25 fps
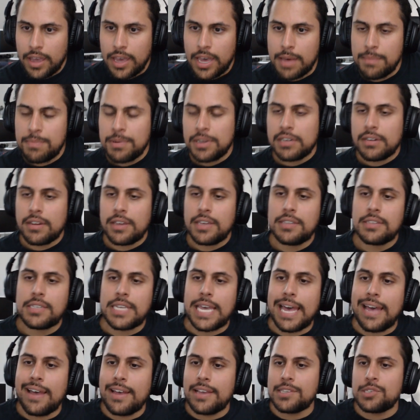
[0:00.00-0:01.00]
Epic Knights
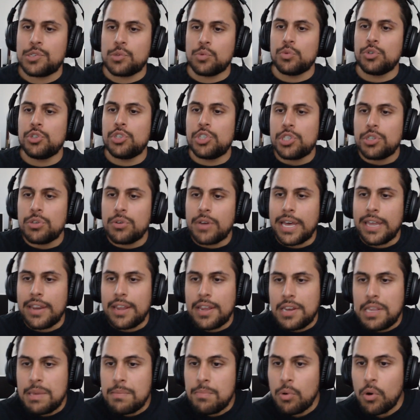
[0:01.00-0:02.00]
asks, would you at
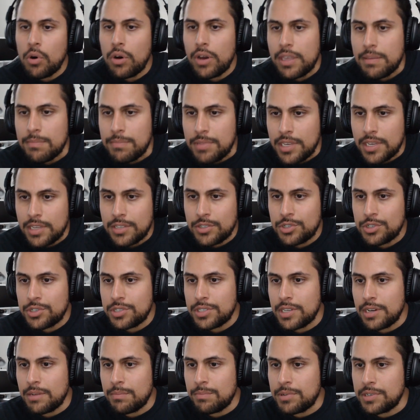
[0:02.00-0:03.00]
any point be
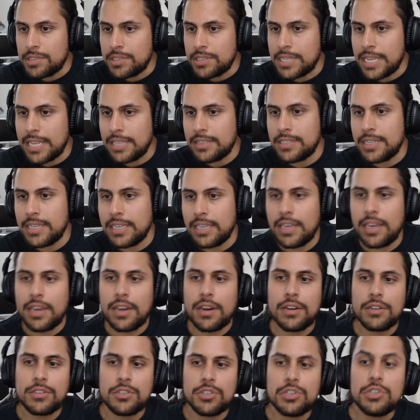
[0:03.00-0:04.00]
interested in presenting
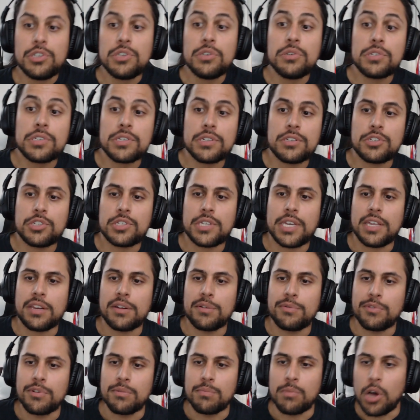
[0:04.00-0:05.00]
character usage
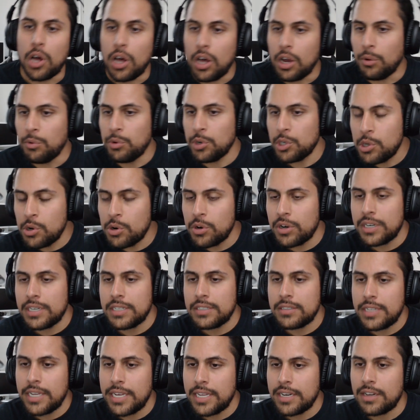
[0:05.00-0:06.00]
data from all
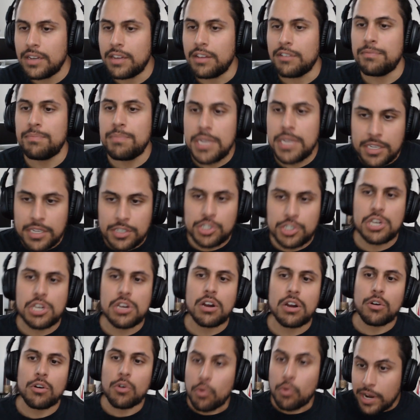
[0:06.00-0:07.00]
recorded data of
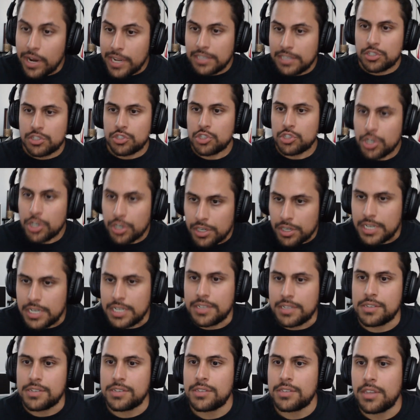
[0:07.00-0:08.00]
PGR ranked
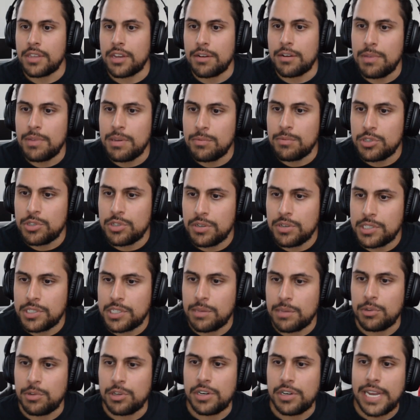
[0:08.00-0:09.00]
tourneys? There are people doing
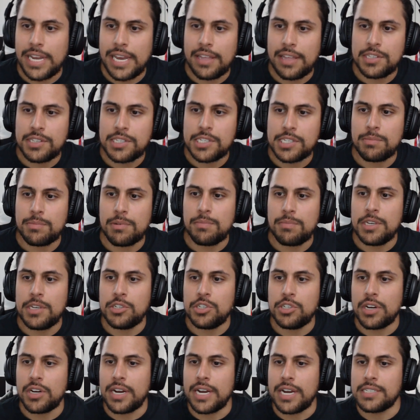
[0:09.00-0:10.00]
similar analysis, but
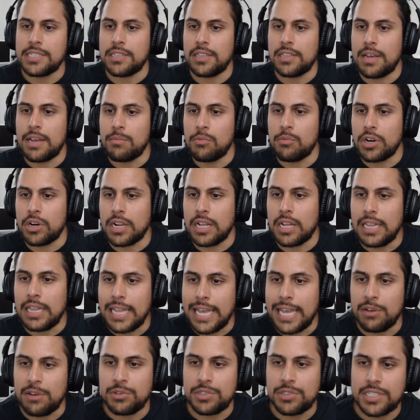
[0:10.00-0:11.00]
PGR has a lot more
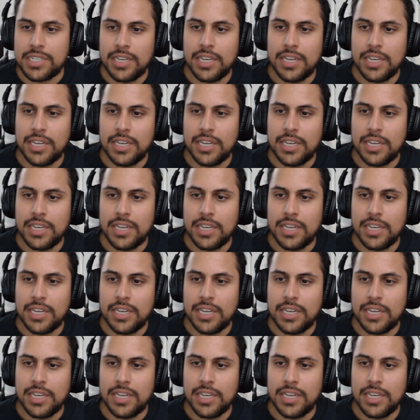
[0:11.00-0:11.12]
clout,